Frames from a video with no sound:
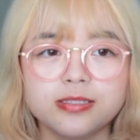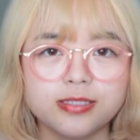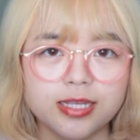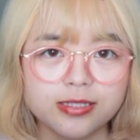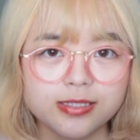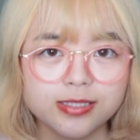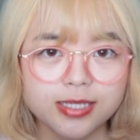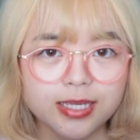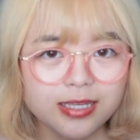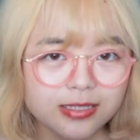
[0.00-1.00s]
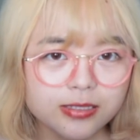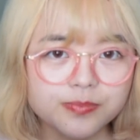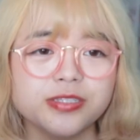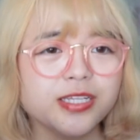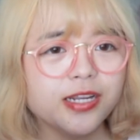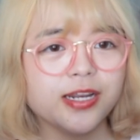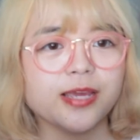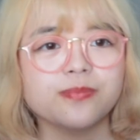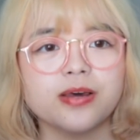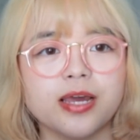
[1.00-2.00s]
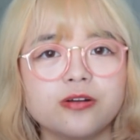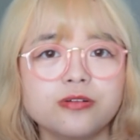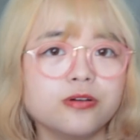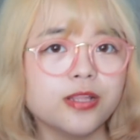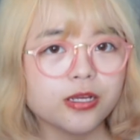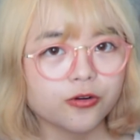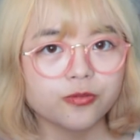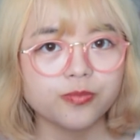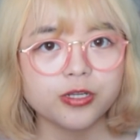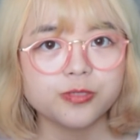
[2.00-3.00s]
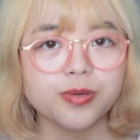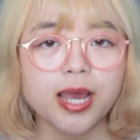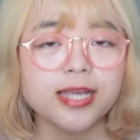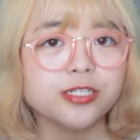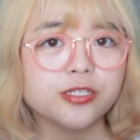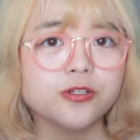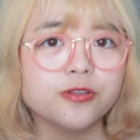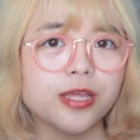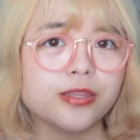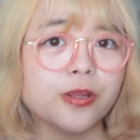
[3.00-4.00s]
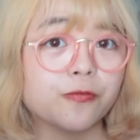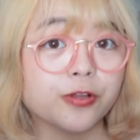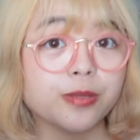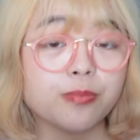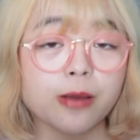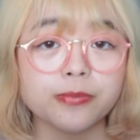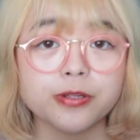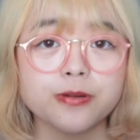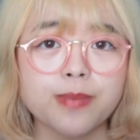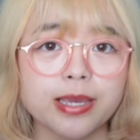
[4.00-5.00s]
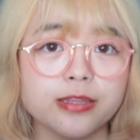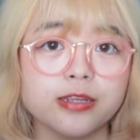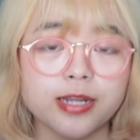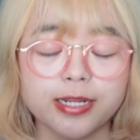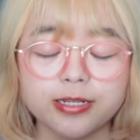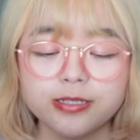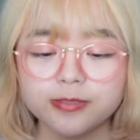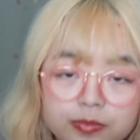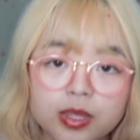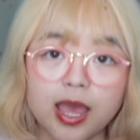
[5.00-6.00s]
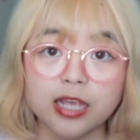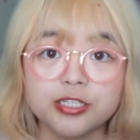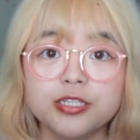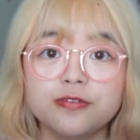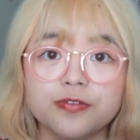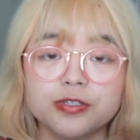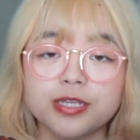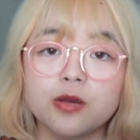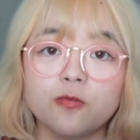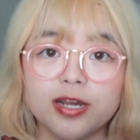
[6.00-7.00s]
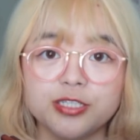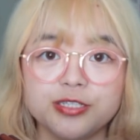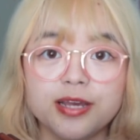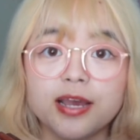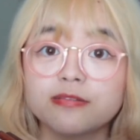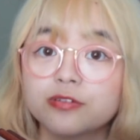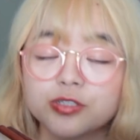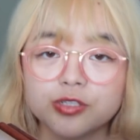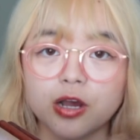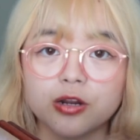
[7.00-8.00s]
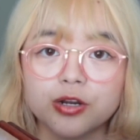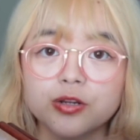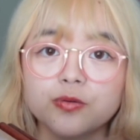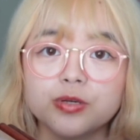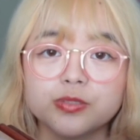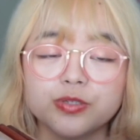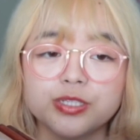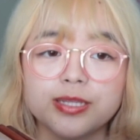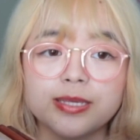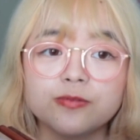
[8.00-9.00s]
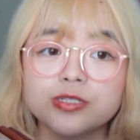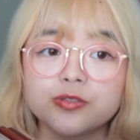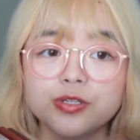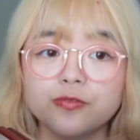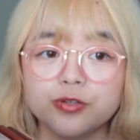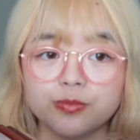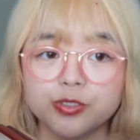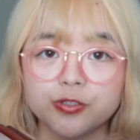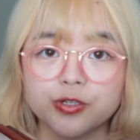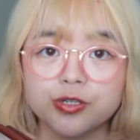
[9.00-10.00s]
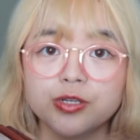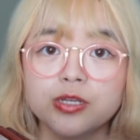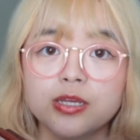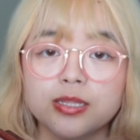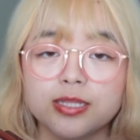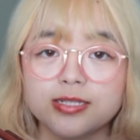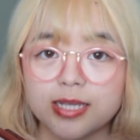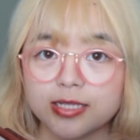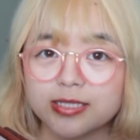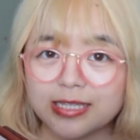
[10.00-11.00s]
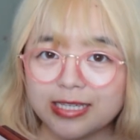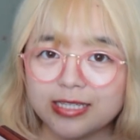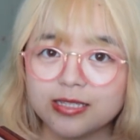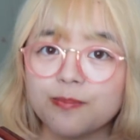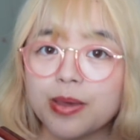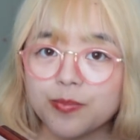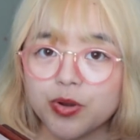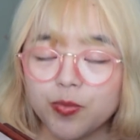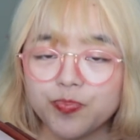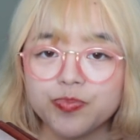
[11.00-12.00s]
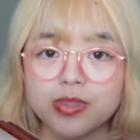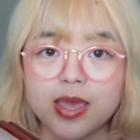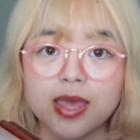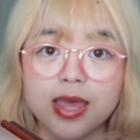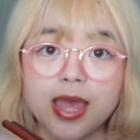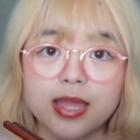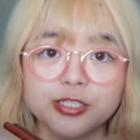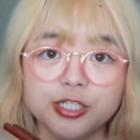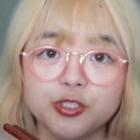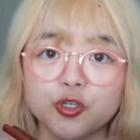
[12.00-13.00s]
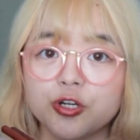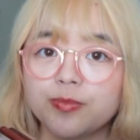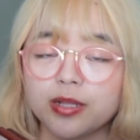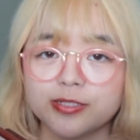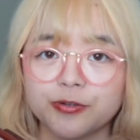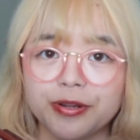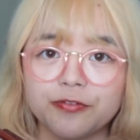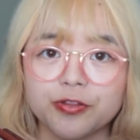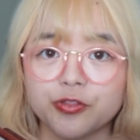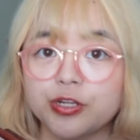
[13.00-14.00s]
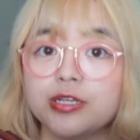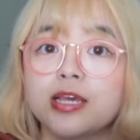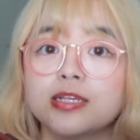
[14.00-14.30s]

Zetskis. You see the name? I don't know that group much, but I just know that they're really popular back in the 90s. Actually, the first time YG ever saw her was when he was doing a room tour, the Zetskis member, and she showed up on screen for 3